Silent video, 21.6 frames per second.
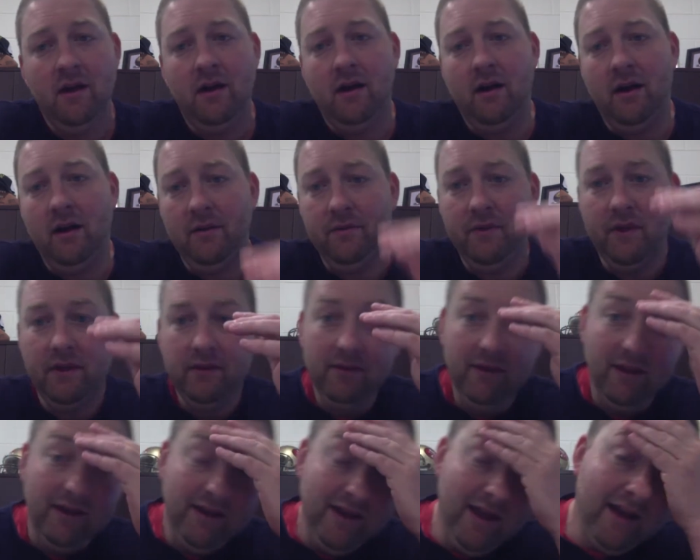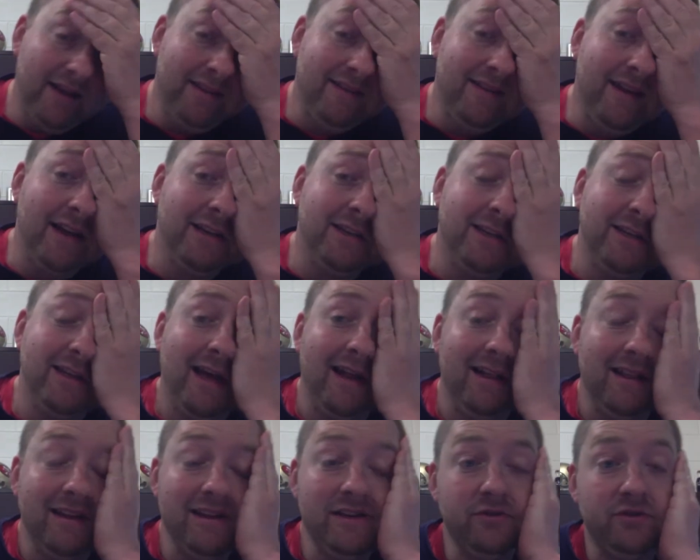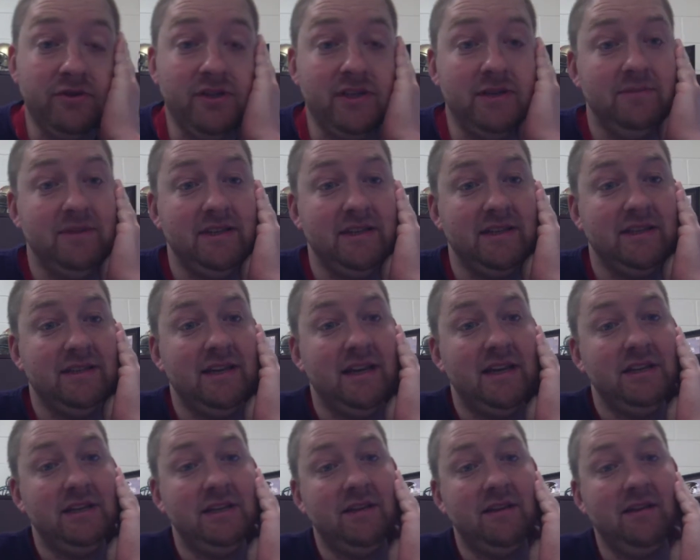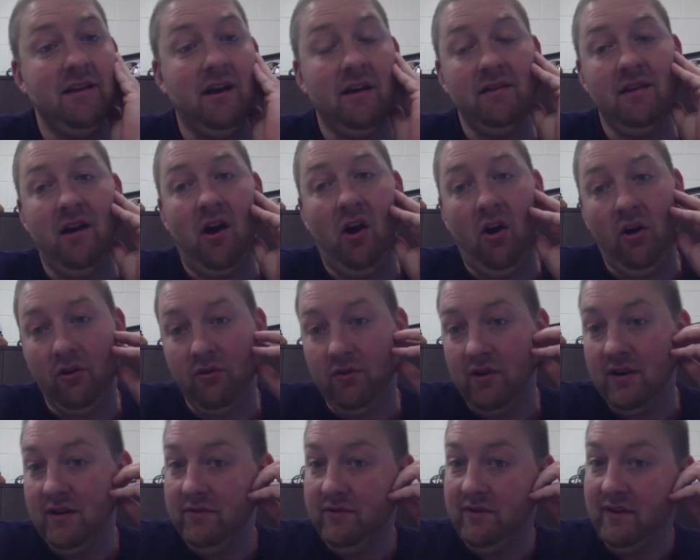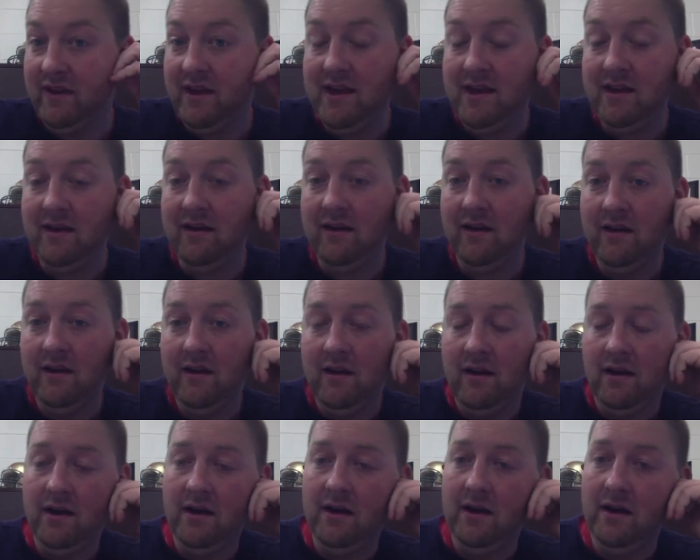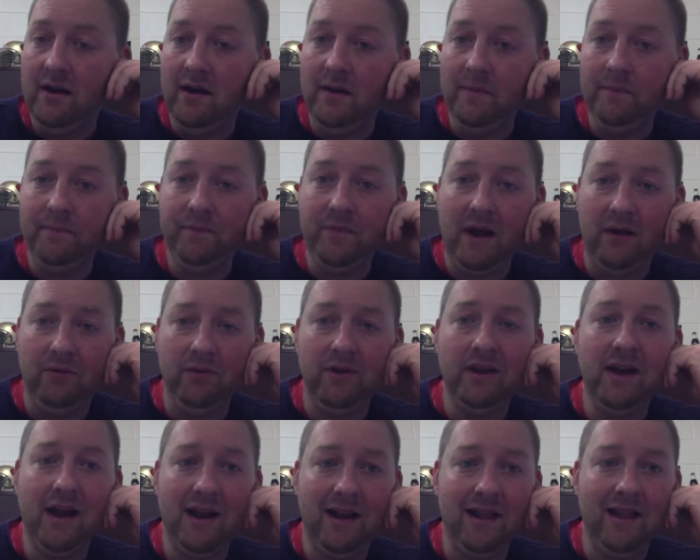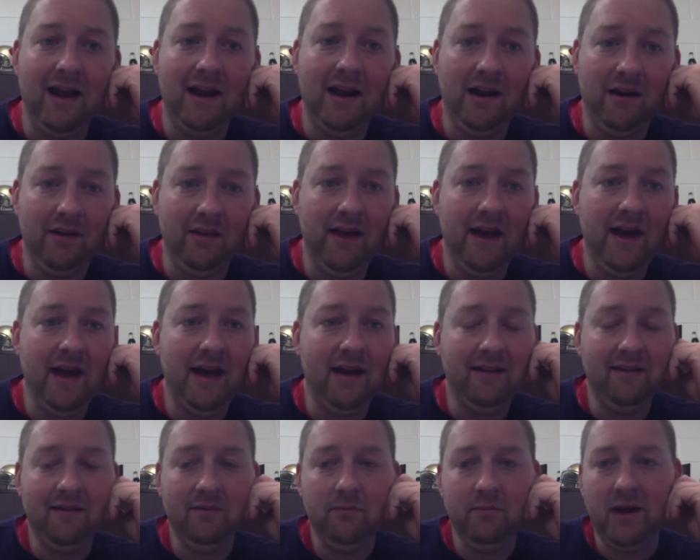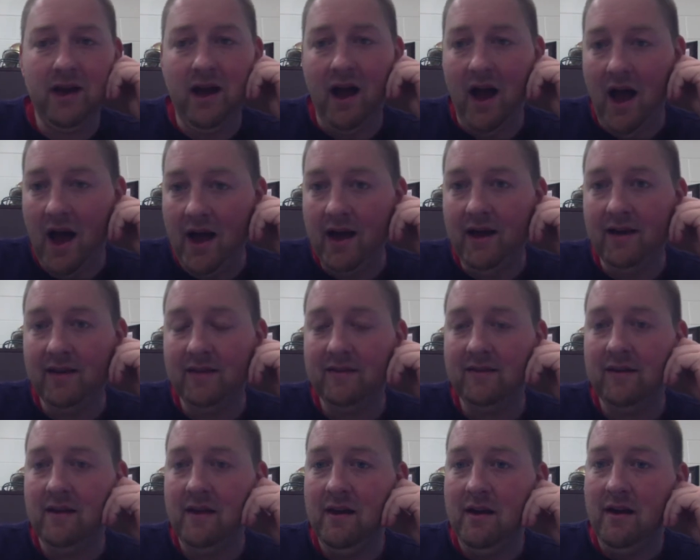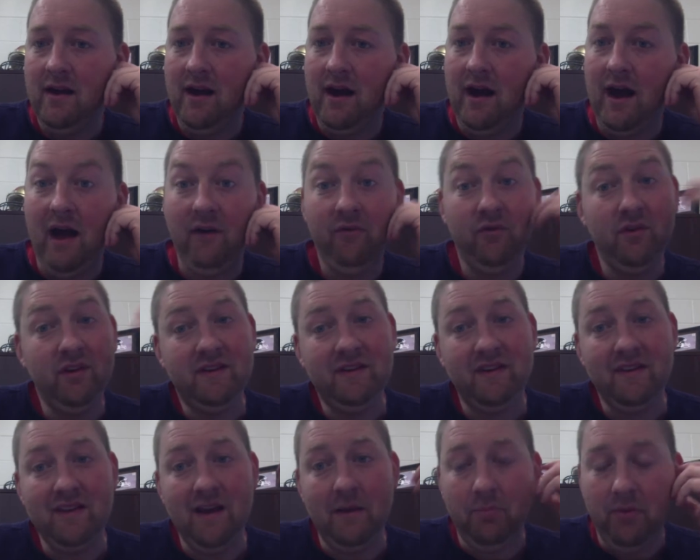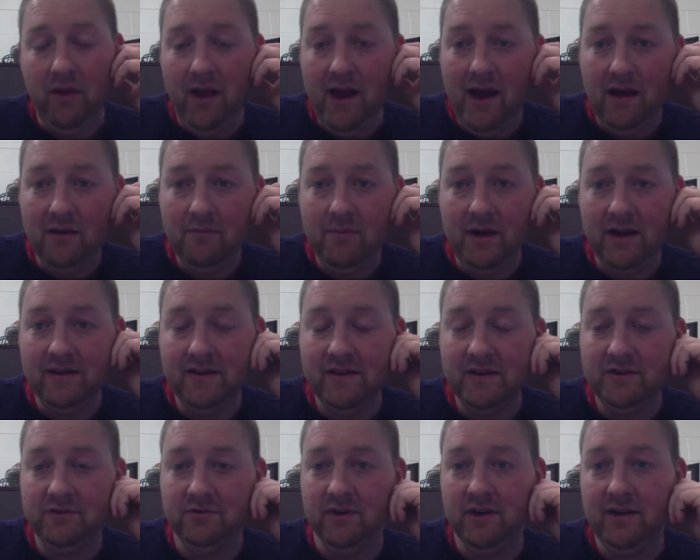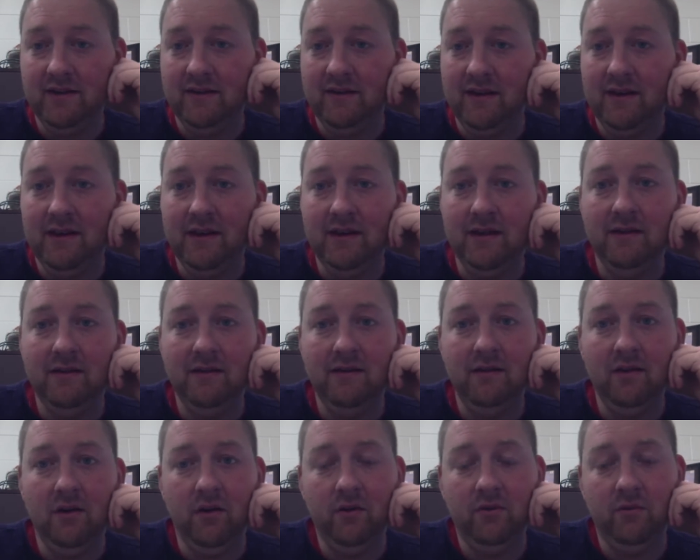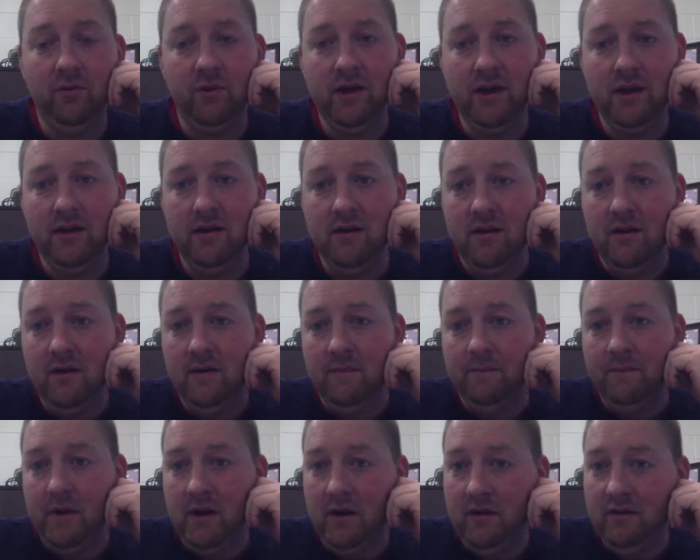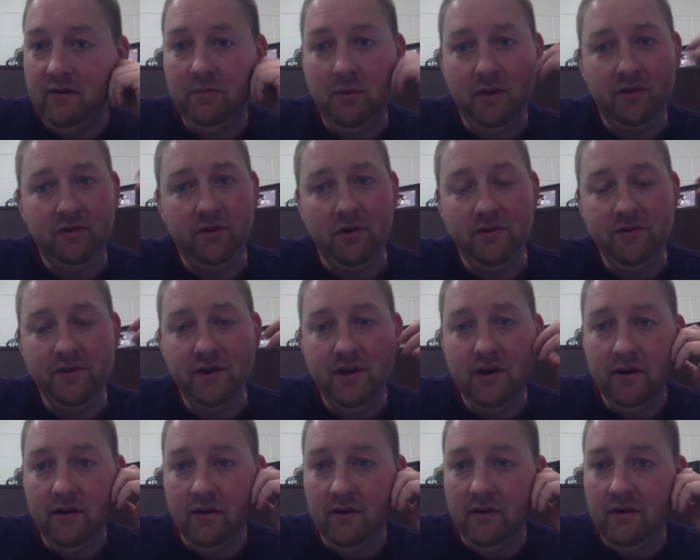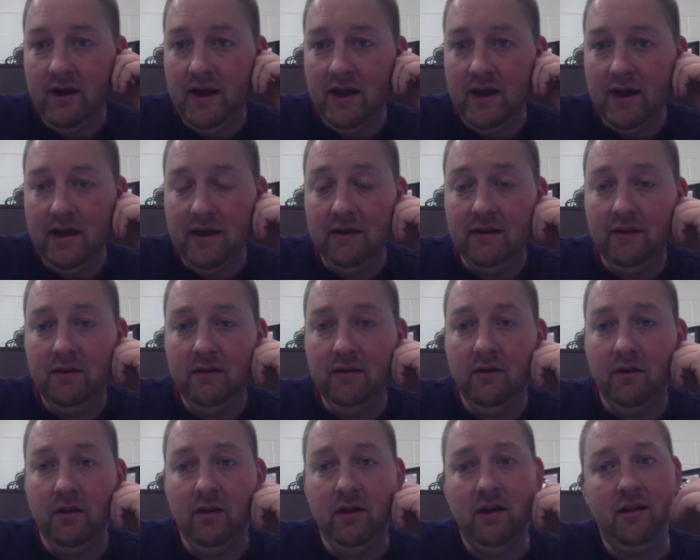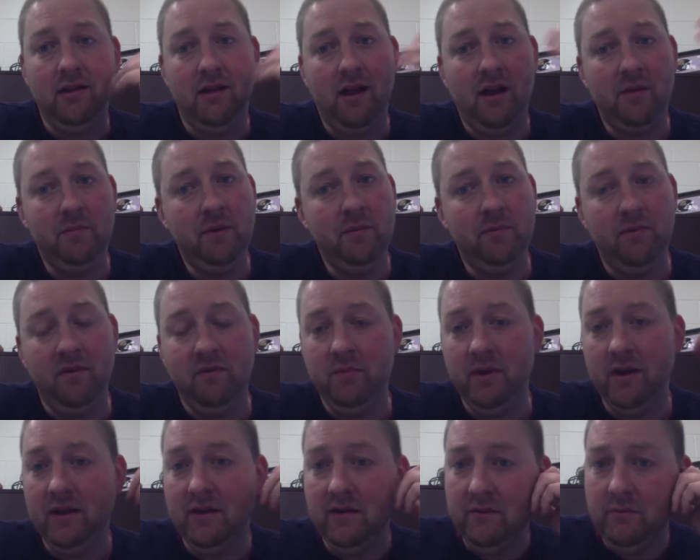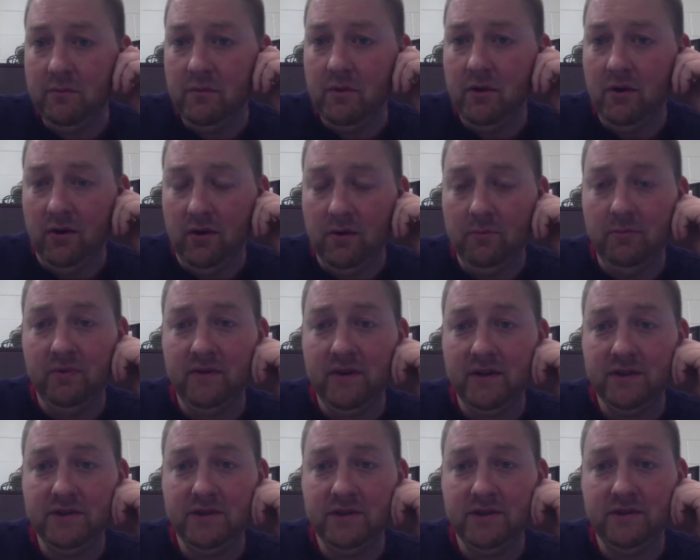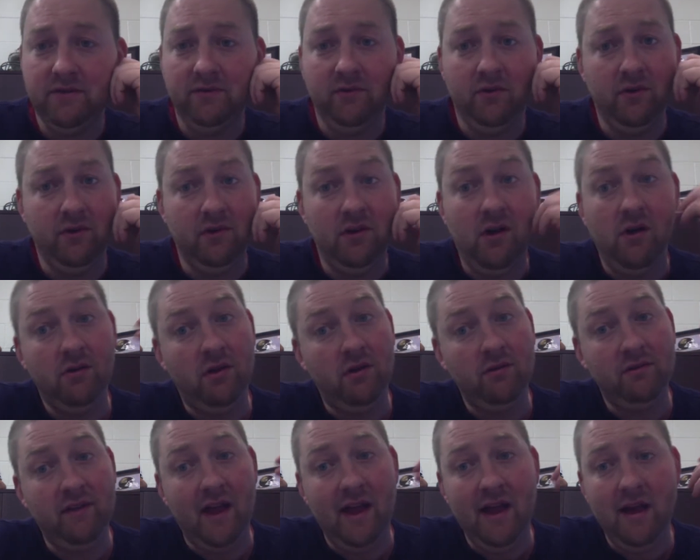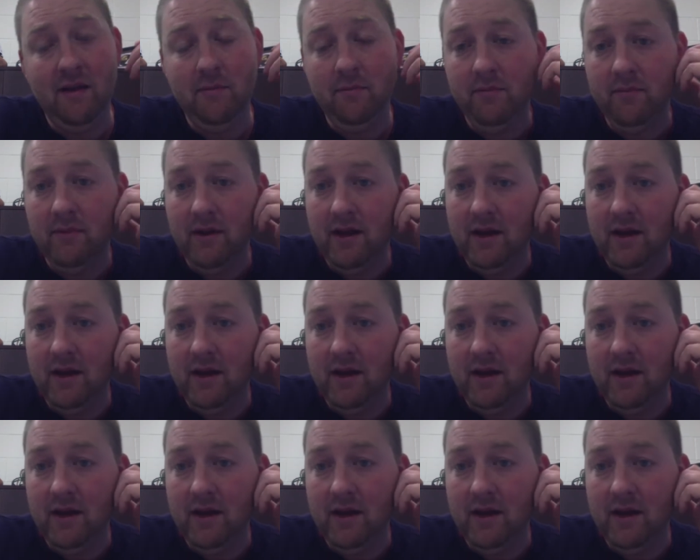The next section, that leadership succession, the Hargreaves link, I really got a lot out of that because I've really seen that play out in my district. And as we this is my third year, and a lot of people have been in current positions for a long, long time.